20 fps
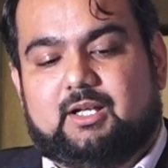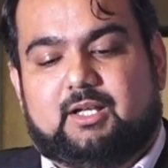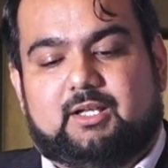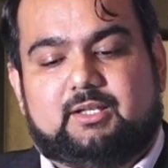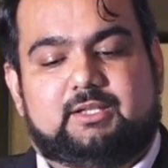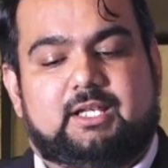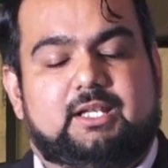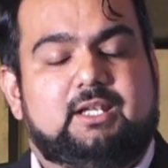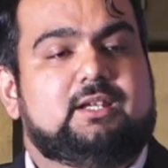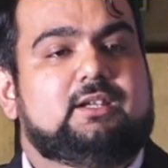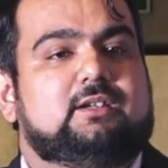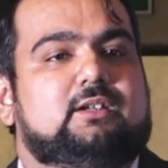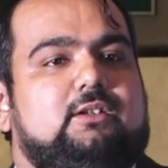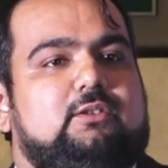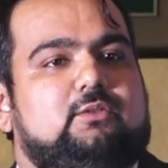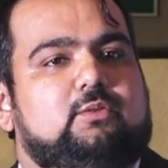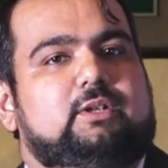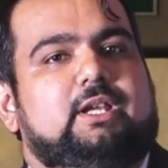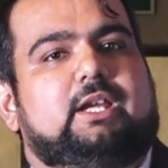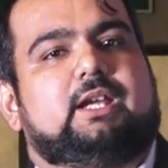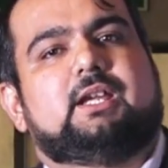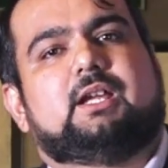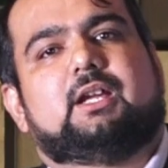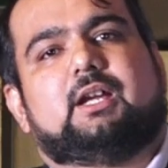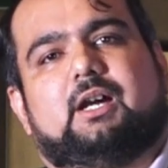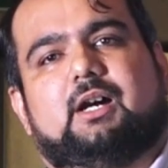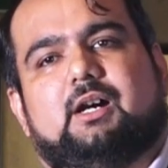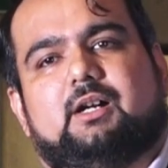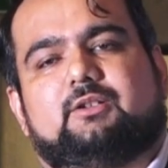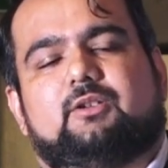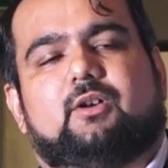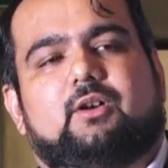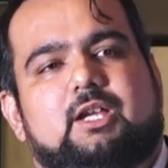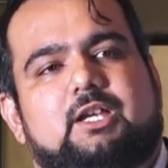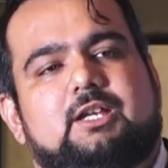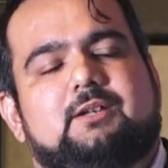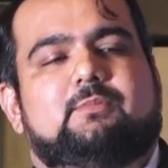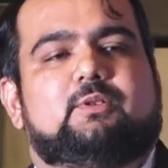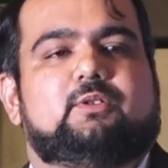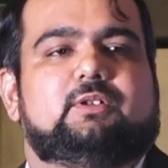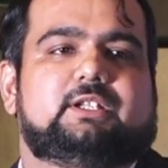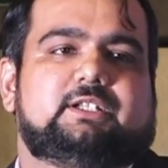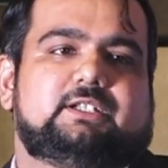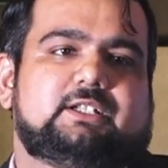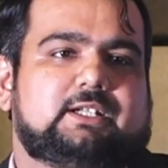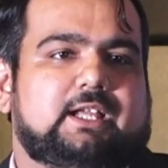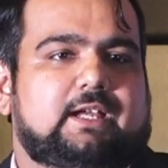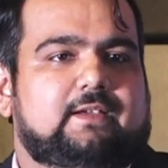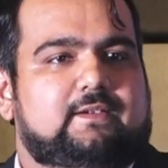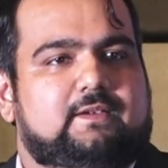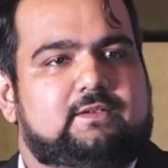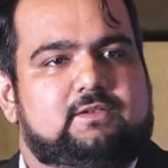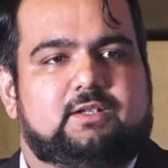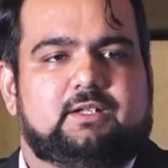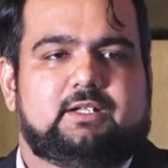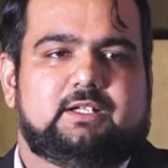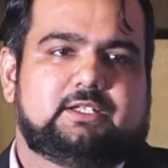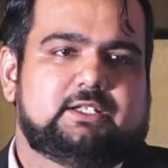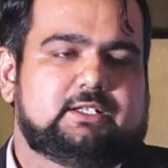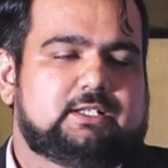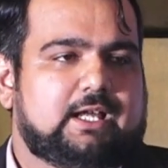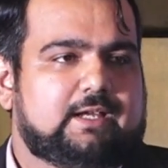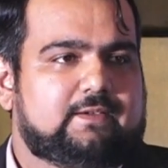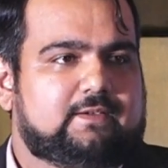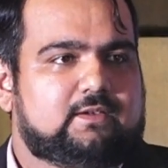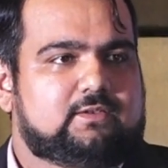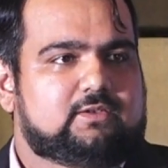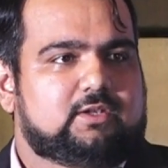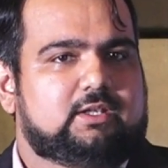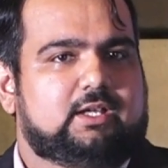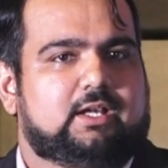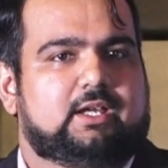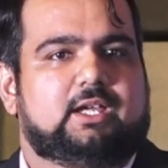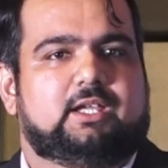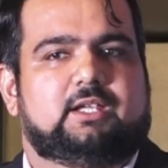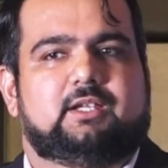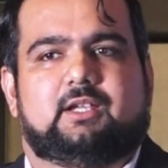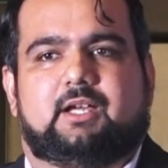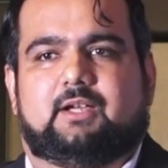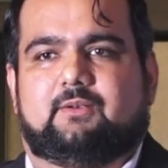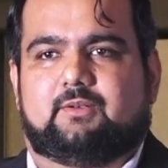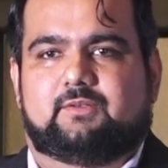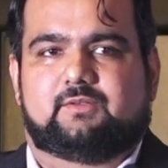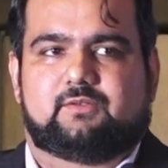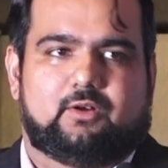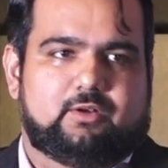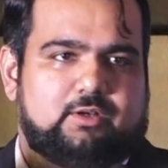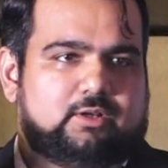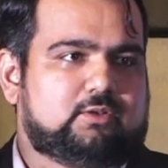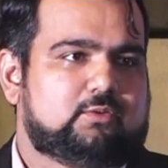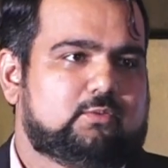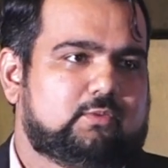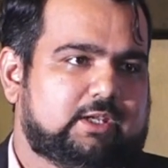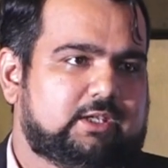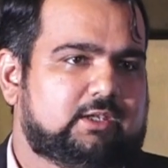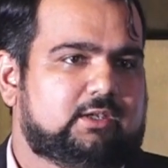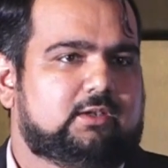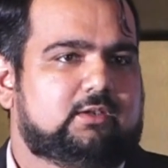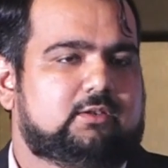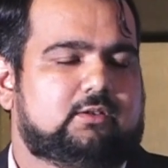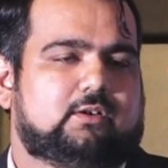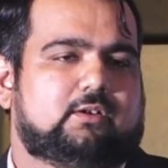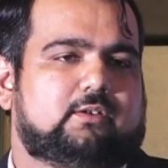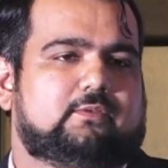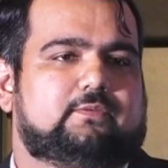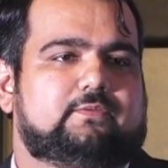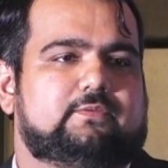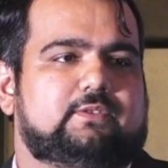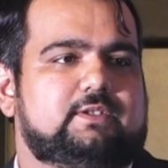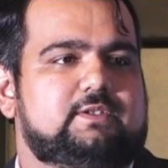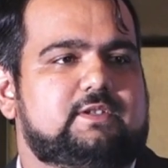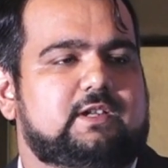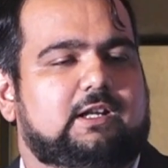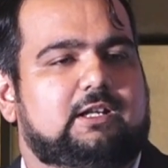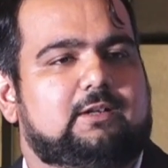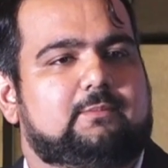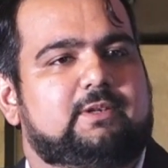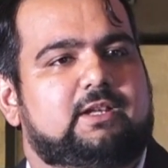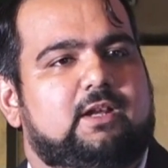Then today, talking about digitization, again, I was talking to one of the gentlemen